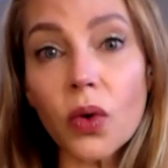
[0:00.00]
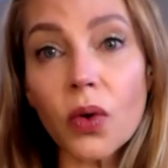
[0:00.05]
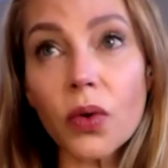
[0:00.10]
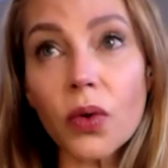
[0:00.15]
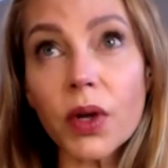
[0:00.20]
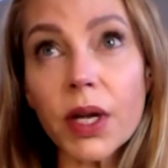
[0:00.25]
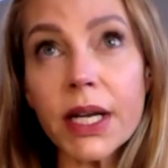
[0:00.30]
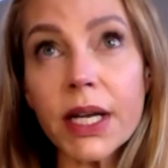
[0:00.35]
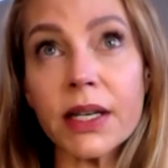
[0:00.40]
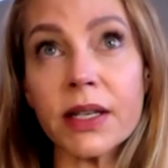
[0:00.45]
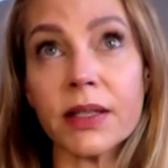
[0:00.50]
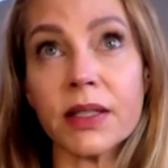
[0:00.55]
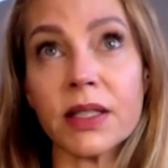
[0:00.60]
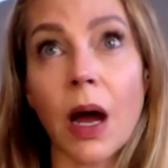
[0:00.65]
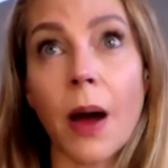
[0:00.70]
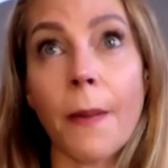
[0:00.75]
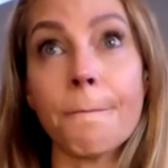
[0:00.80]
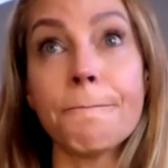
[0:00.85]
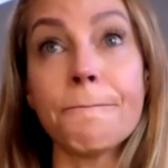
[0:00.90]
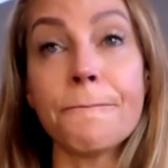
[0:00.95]
is a
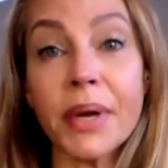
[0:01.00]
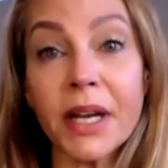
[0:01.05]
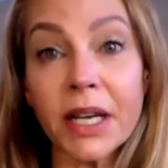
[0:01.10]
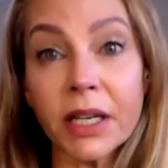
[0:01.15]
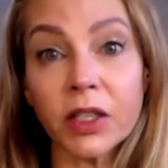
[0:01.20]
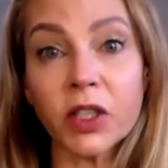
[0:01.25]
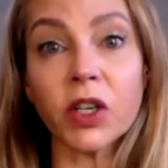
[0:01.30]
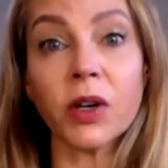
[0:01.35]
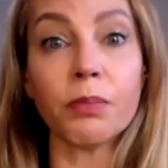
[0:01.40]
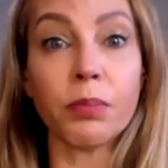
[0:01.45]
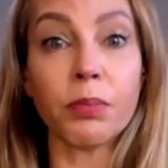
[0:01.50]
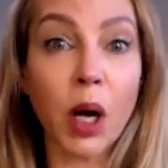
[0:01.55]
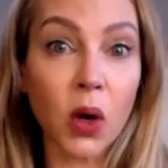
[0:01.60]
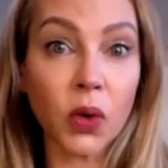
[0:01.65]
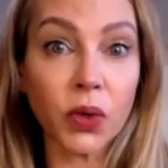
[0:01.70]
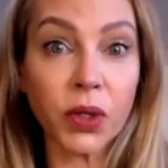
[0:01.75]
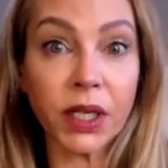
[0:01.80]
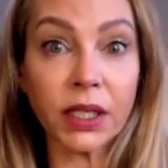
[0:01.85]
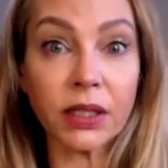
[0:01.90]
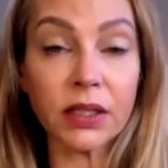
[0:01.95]
big
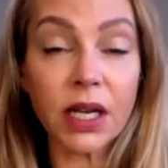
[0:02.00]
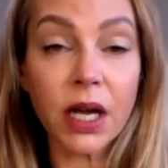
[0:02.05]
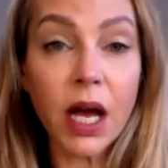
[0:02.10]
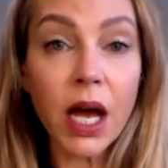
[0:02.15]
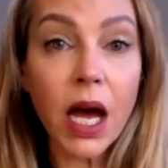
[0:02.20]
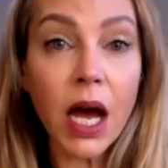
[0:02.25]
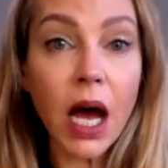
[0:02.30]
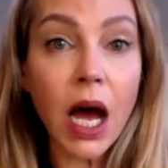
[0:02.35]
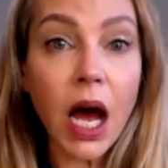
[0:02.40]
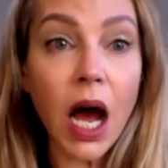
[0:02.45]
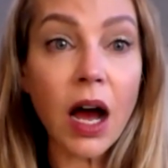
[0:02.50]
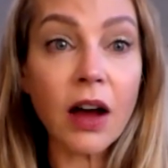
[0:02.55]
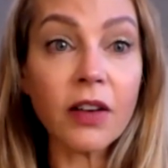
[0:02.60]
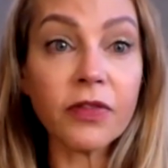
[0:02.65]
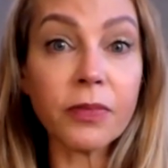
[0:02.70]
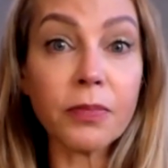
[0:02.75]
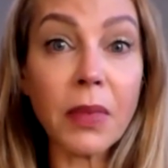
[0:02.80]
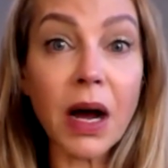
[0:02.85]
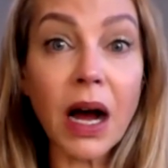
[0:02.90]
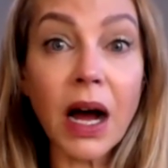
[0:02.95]
component of
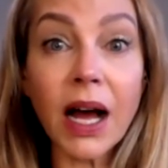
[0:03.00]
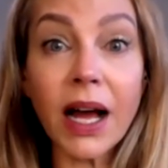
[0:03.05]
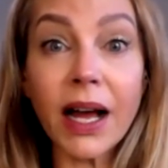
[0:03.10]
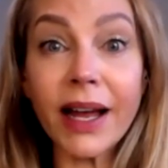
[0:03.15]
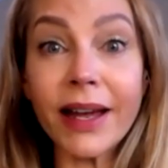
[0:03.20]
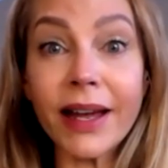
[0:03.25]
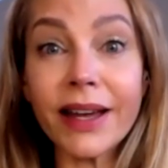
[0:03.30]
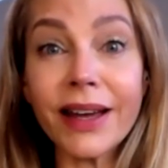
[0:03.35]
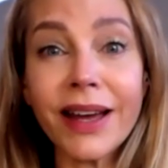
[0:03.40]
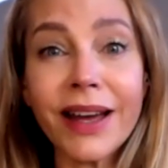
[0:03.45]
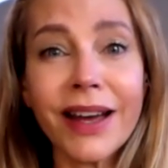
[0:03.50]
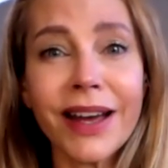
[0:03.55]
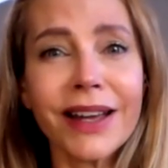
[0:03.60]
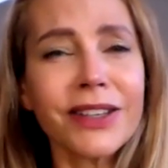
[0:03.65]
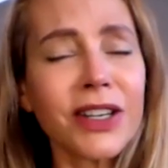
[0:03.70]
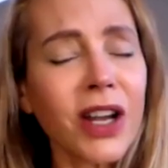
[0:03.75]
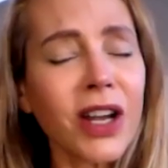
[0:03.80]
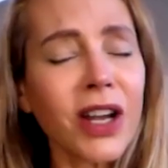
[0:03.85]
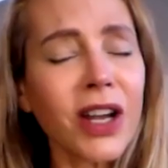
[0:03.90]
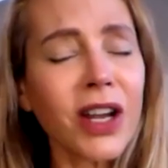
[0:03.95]
my,
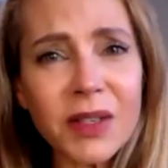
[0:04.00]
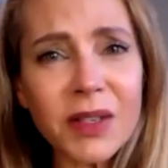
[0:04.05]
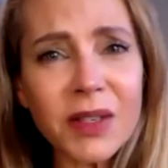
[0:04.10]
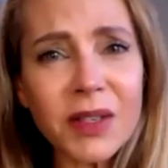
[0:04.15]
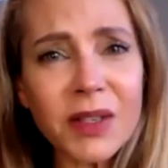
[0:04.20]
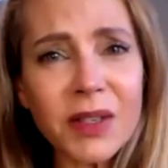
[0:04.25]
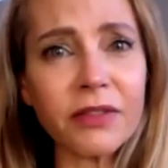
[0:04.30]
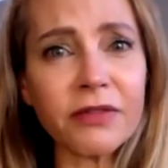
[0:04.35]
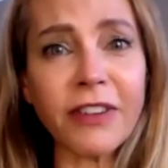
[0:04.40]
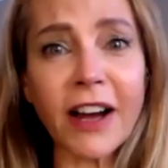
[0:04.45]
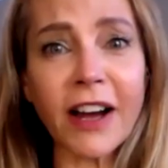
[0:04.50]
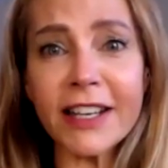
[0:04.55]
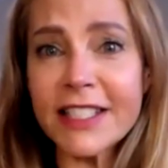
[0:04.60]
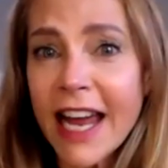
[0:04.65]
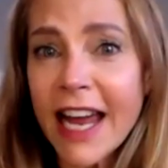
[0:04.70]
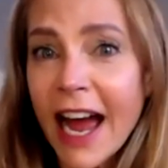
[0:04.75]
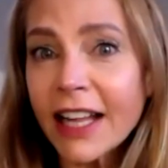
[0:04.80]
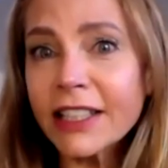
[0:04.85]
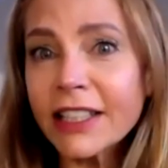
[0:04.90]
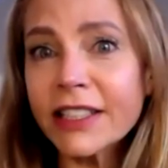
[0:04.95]
not just my
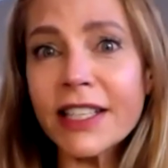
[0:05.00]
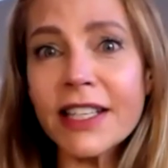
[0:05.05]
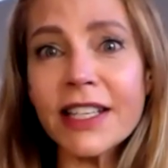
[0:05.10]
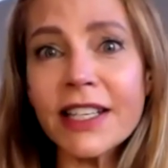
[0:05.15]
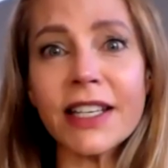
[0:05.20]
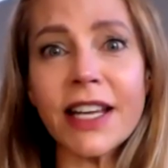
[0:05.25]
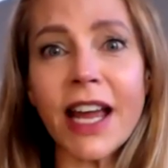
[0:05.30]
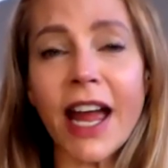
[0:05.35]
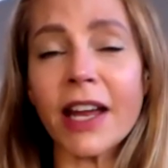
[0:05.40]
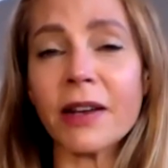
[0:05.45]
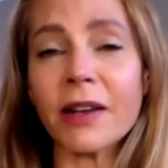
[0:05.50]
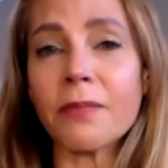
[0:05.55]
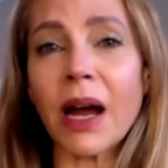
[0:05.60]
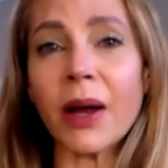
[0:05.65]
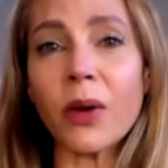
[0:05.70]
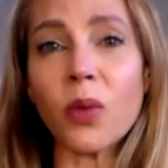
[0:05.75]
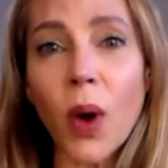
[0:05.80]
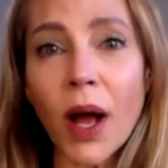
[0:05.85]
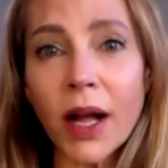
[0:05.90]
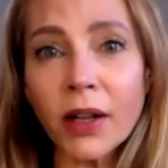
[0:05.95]
vitality and my
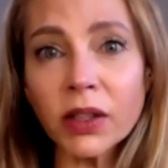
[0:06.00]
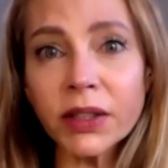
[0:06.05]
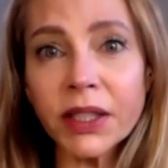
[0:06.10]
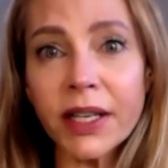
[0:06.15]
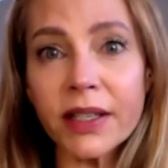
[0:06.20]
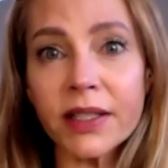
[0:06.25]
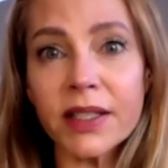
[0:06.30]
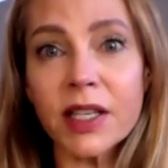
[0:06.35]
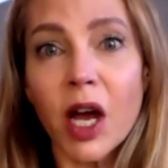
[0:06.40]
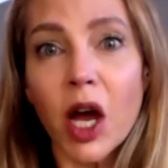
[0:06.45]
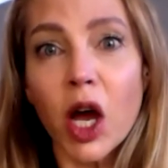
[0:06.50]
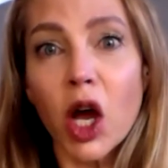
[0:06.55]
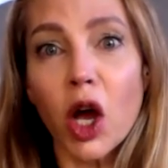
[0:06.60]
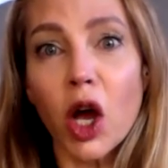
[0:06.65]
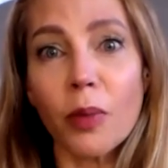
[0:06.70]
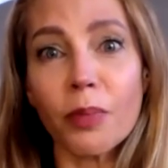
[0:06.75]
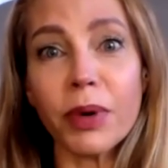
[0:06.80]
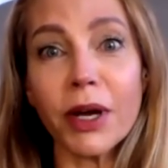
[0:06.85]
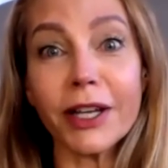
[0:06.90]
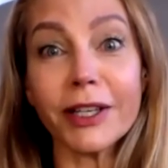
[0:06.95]
wellness,
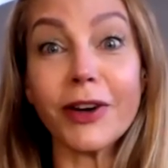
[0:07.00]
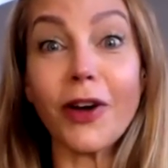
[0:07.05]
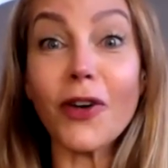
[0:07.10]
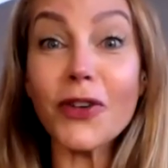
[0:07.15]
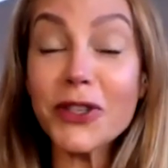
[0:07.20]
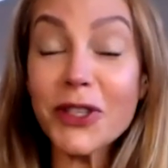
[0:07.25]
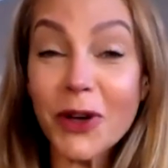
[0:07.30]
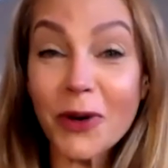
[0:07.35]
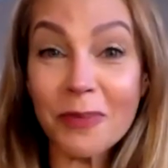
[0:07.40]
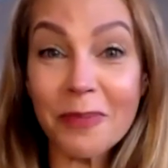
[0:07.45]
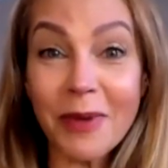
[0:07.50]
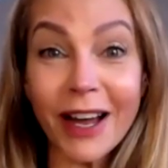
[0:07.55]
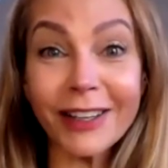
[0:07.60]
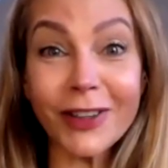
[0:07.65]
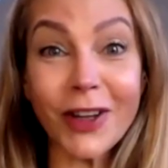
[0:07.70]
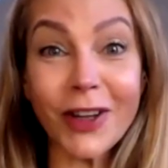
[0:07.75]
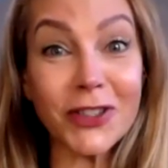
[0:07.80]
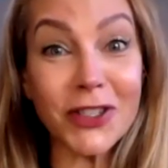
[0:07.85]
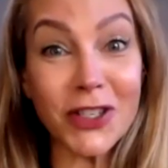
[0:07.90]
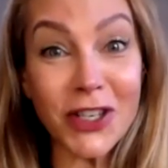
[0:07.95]
but also my
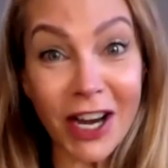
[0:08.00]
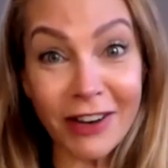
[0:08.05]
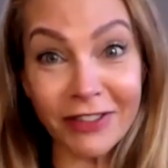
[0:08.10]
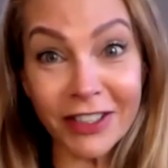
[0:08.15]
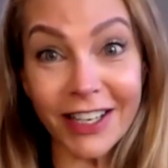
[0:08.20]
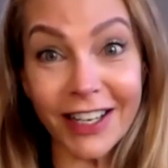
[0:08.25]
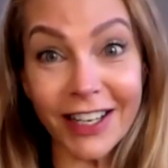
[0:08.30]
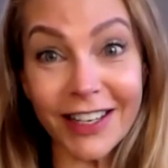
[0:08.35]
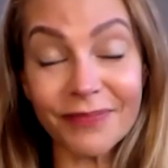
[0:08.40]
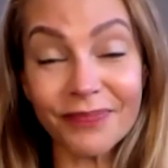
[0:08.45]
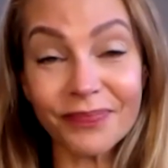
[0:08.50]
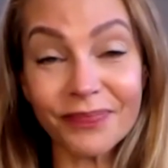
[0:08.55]
longevity.